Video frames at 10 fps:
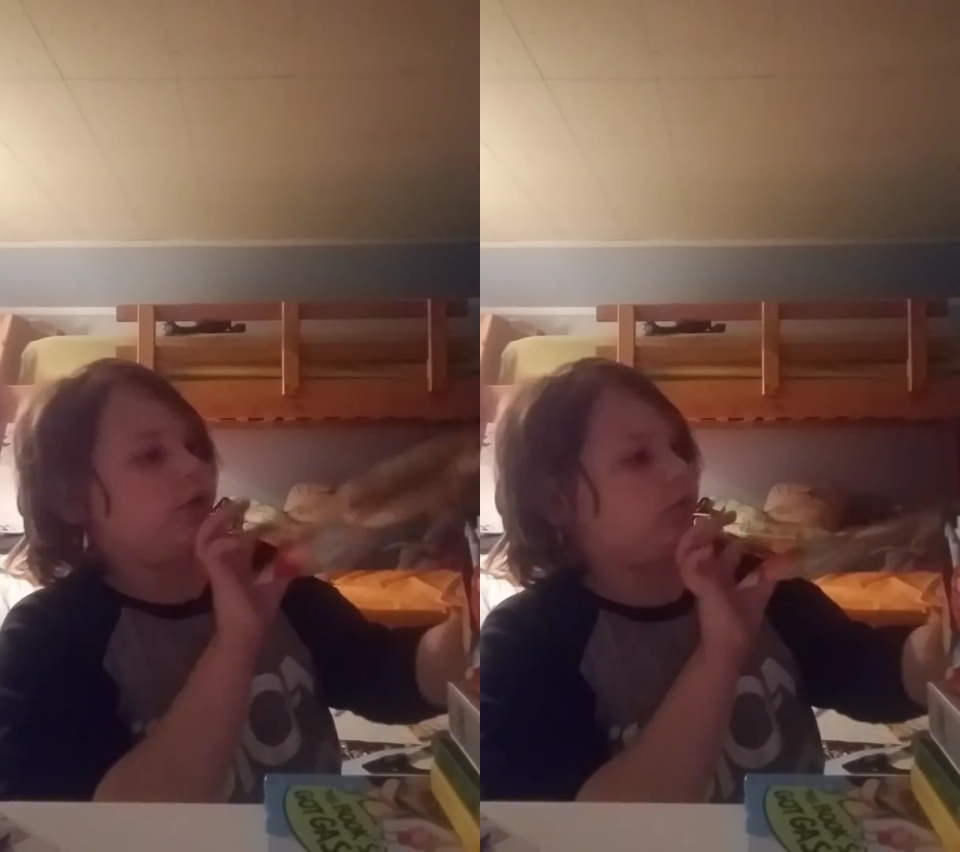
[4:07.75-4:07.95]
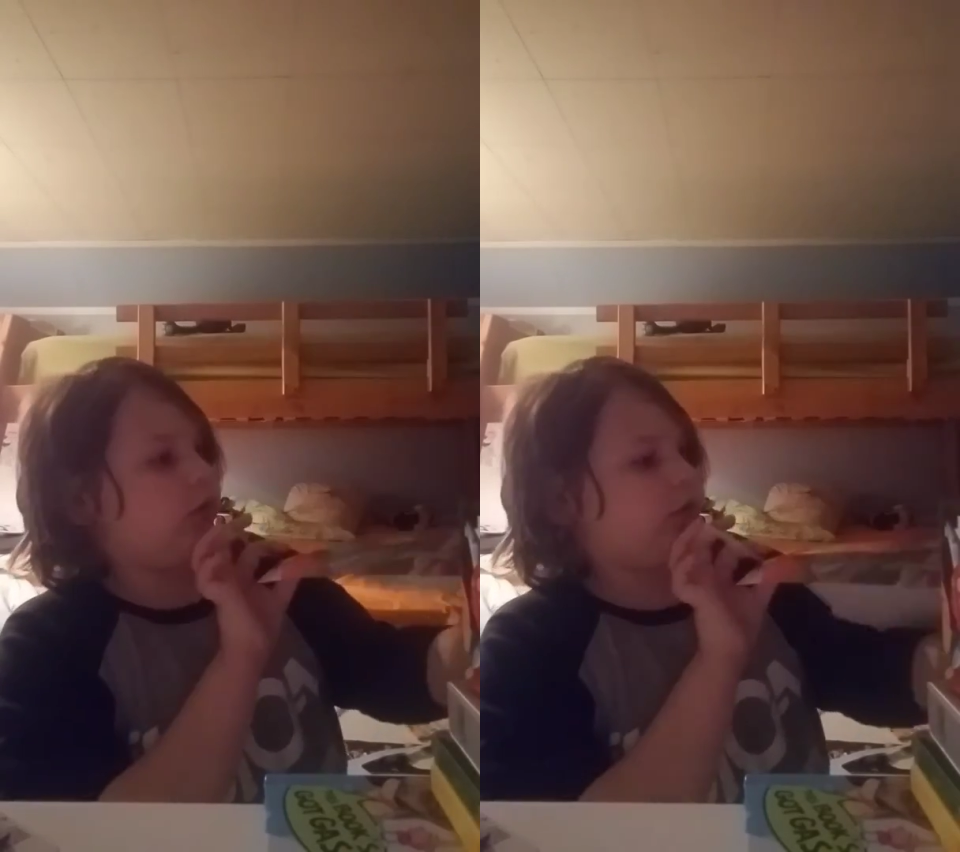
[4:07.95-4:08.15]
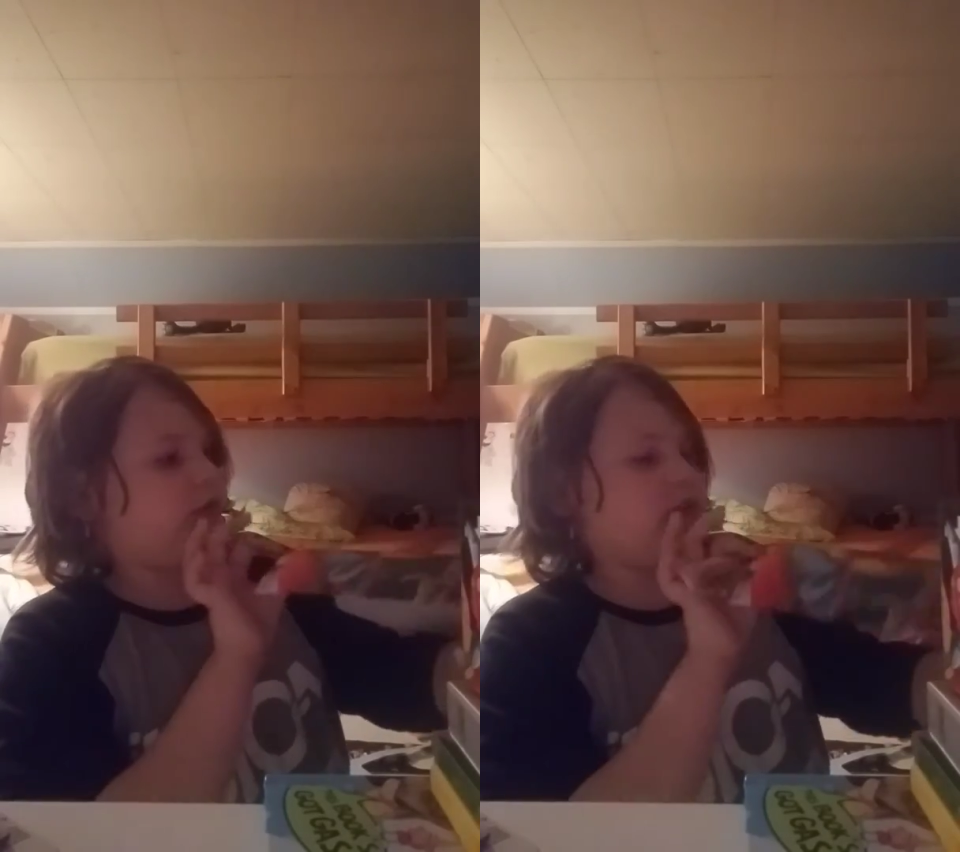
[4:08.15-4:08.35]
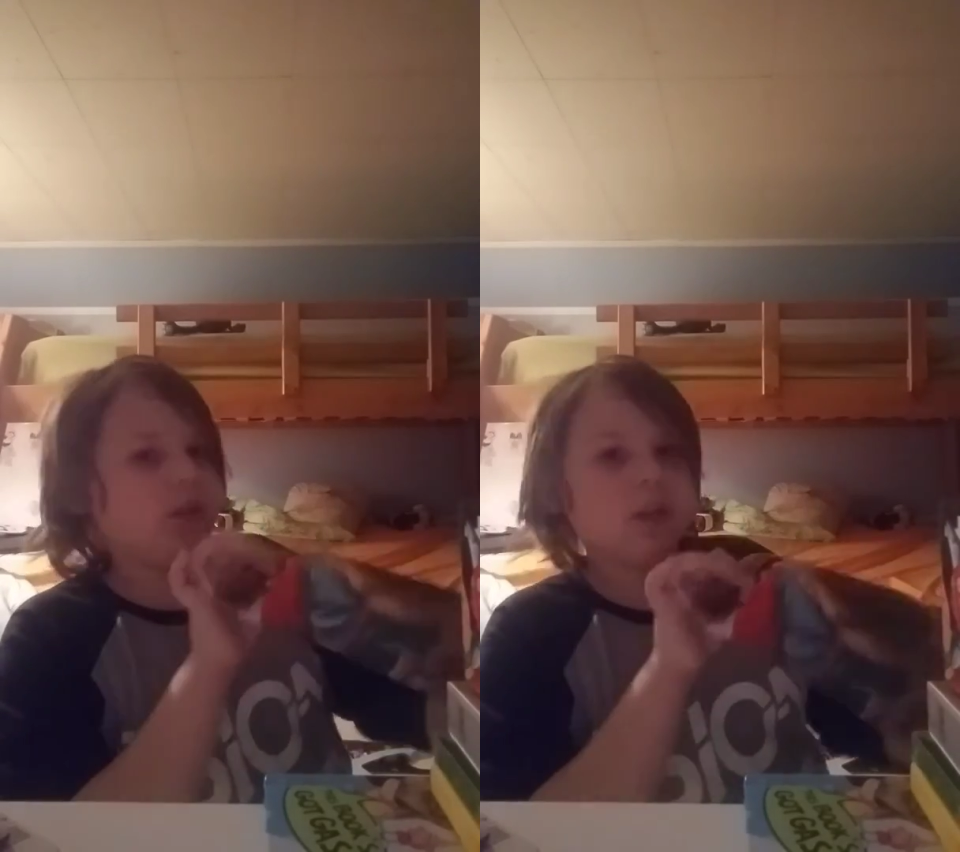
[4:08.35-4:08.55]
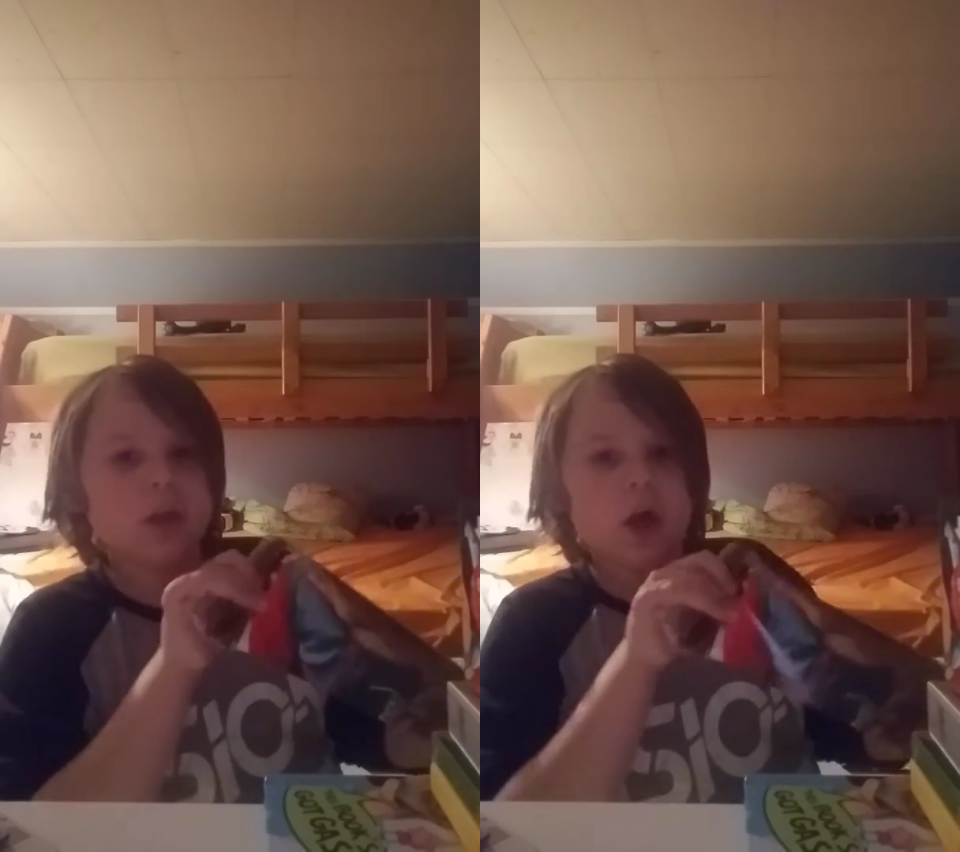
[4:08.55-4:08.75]
you want to
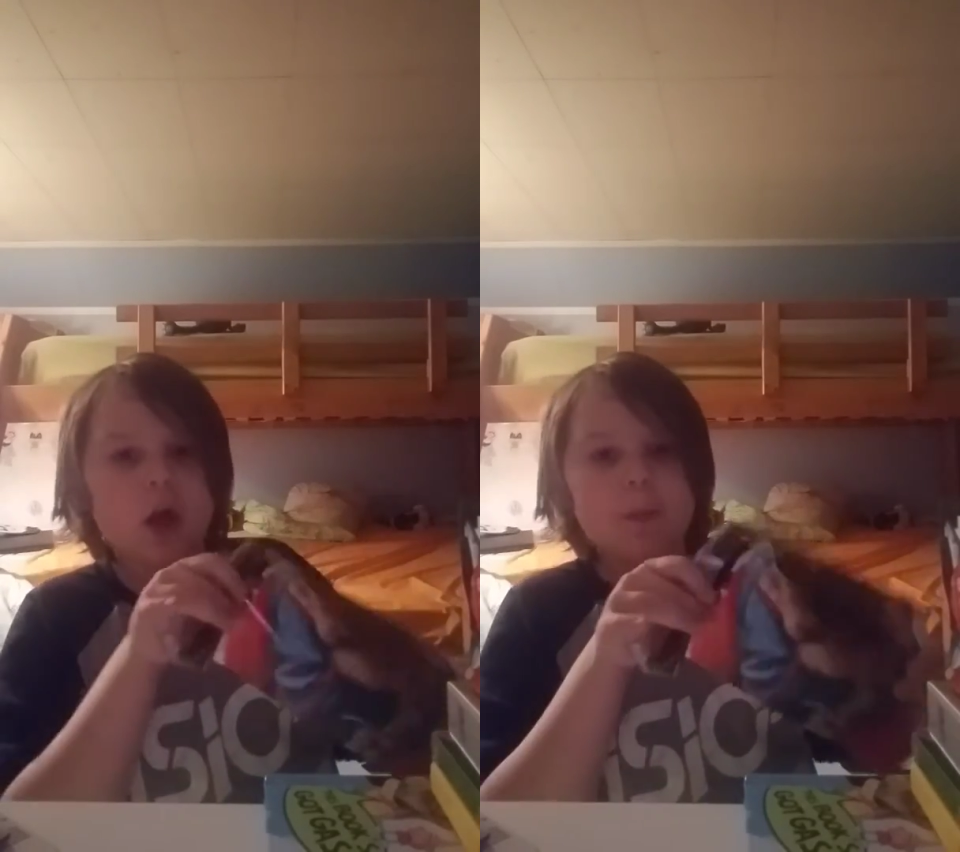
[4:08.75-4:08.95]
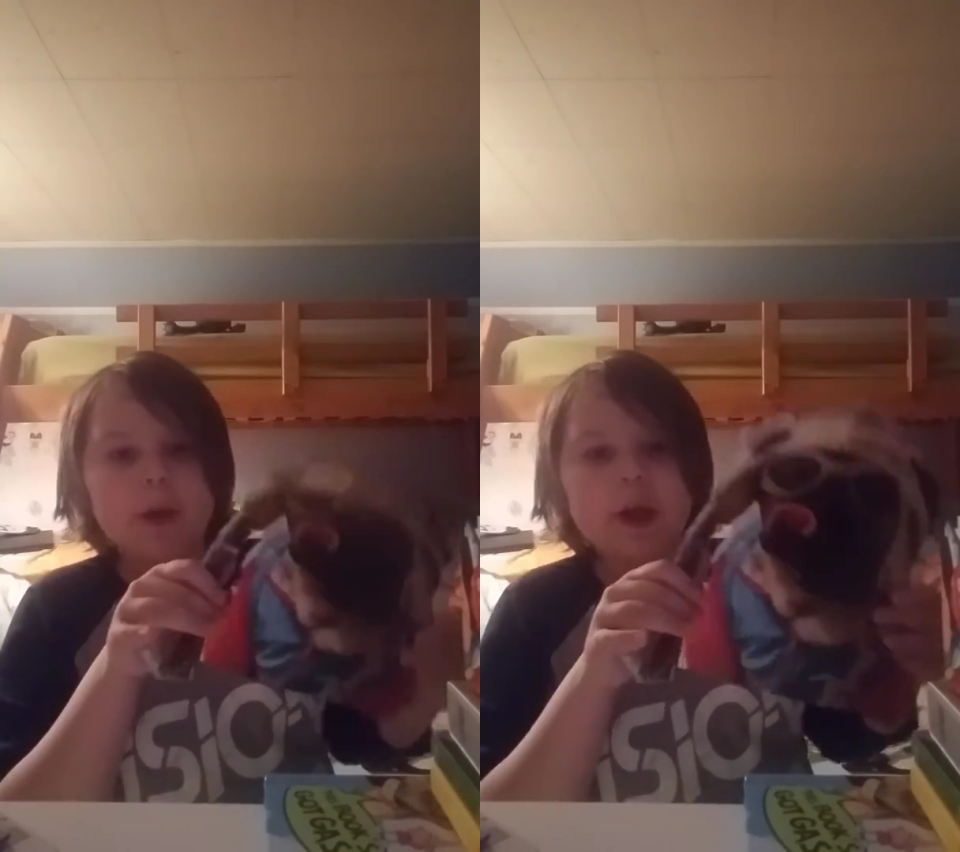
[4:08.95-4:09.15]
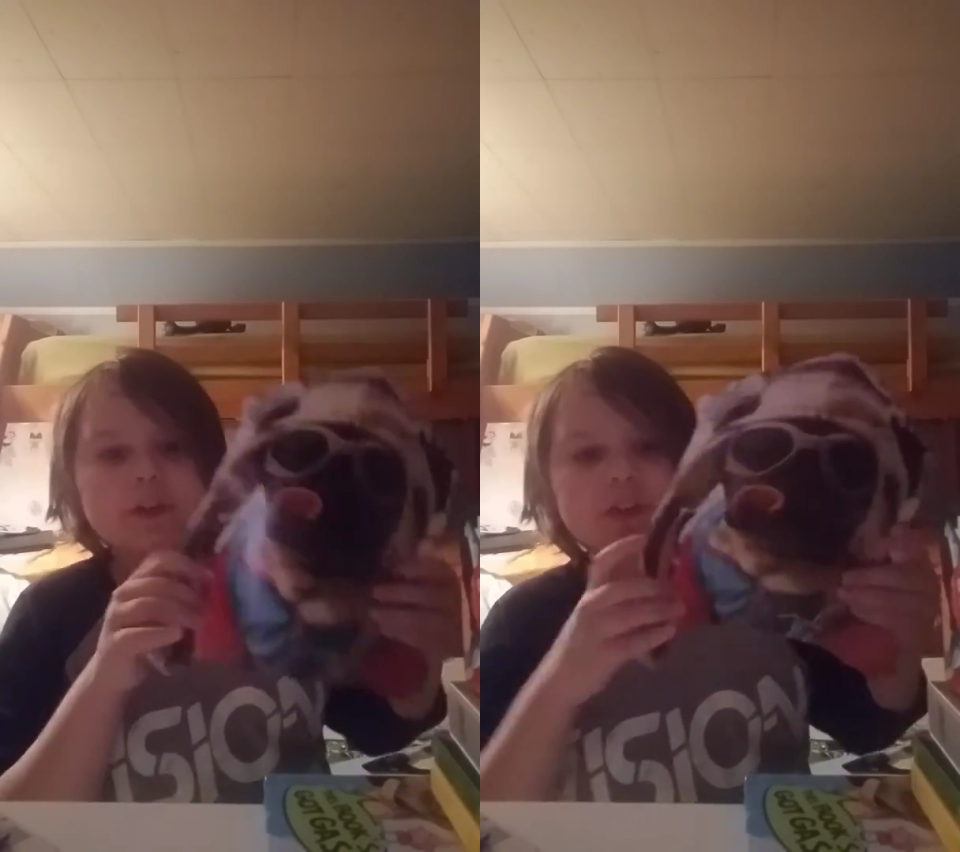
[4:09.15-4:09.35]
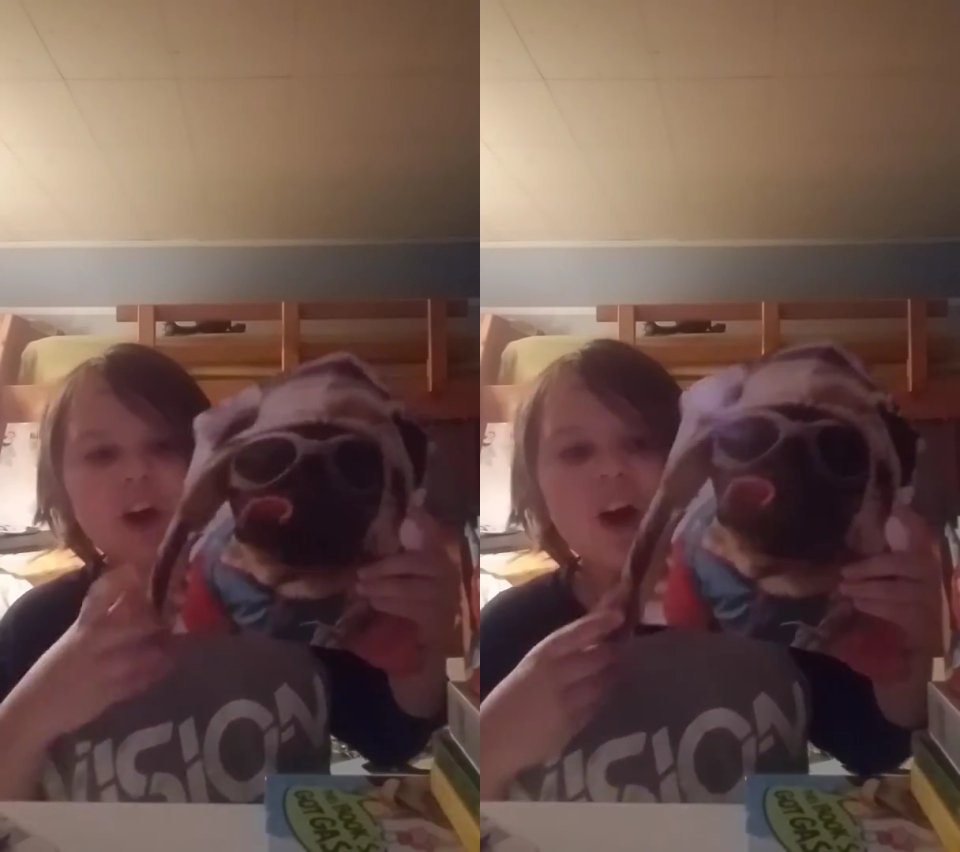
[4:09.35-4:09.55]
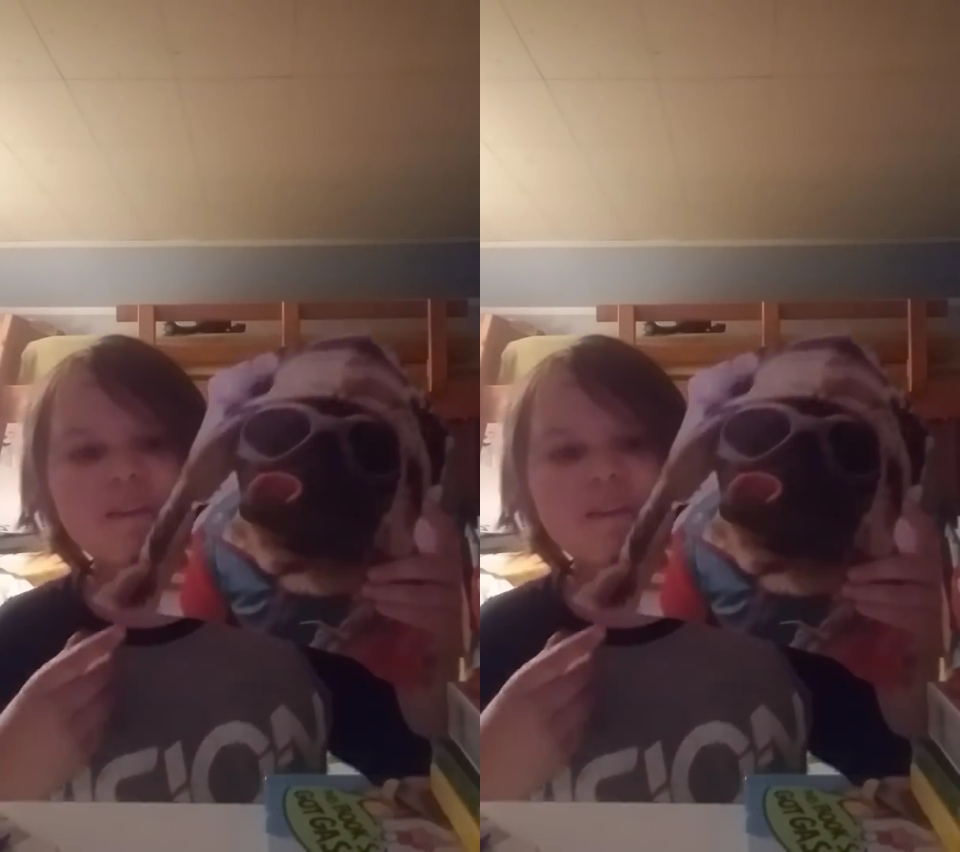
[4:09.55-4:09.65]
see a picture of a